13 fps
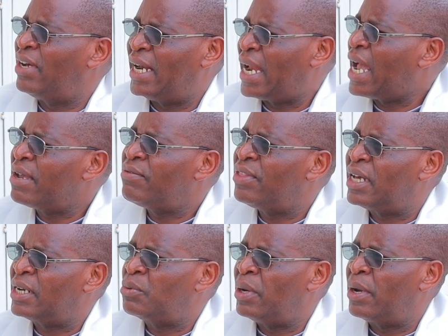of a life
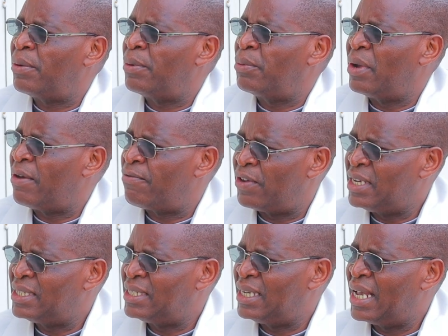that we are
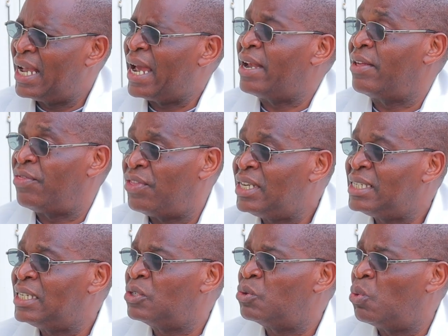facing, and
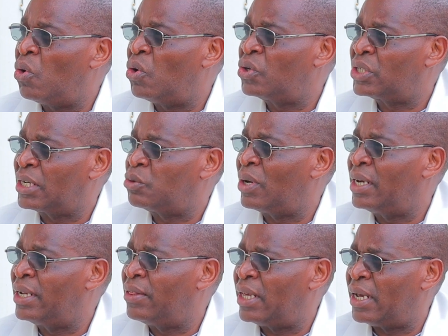this is what
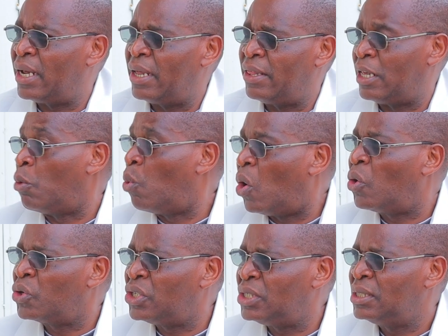actually the
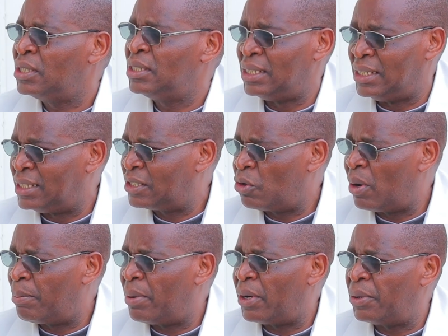world is
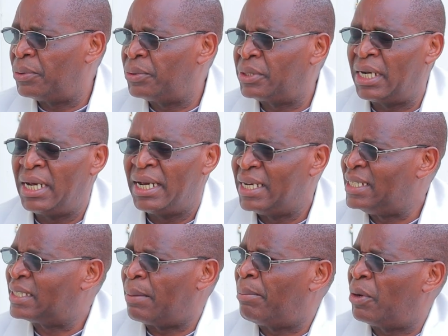all about.
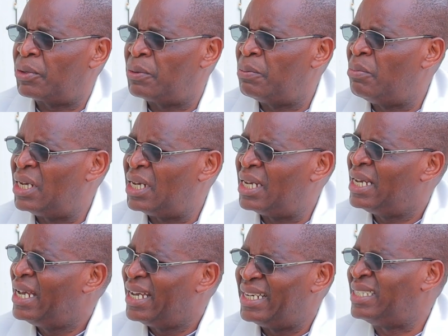It's about me.
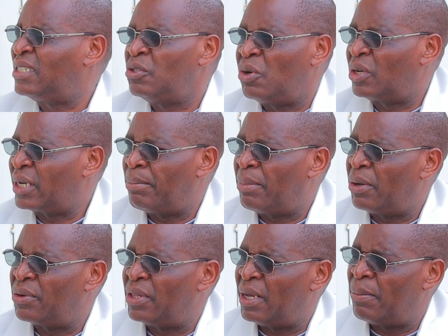It's not
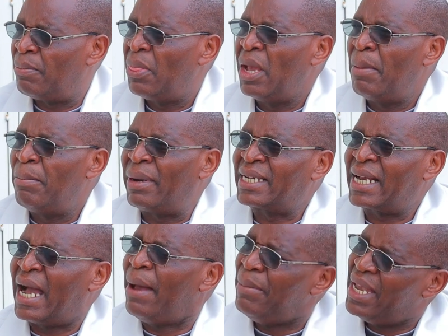about them.
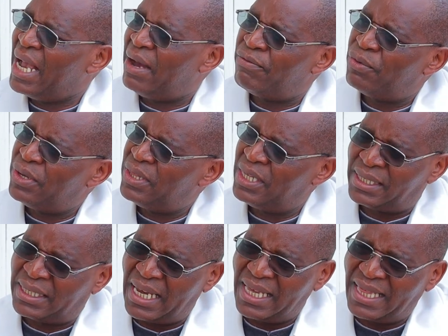But coming up with
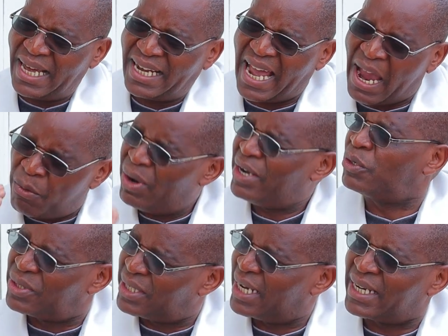it saying that I
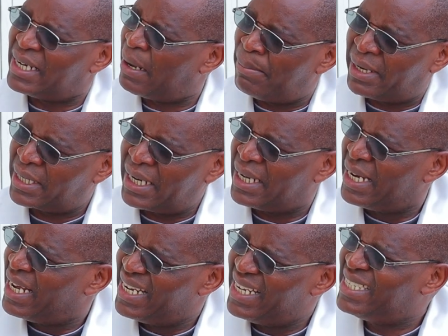want to take number 10,
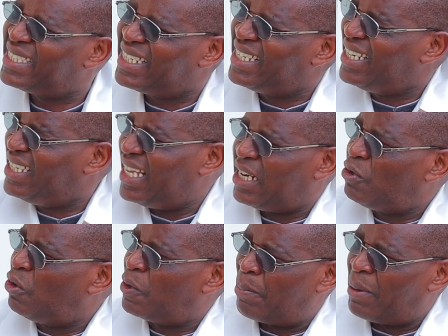isn't
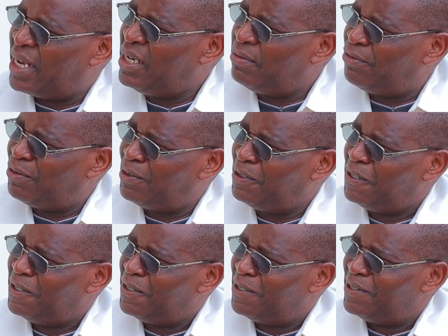that not painful?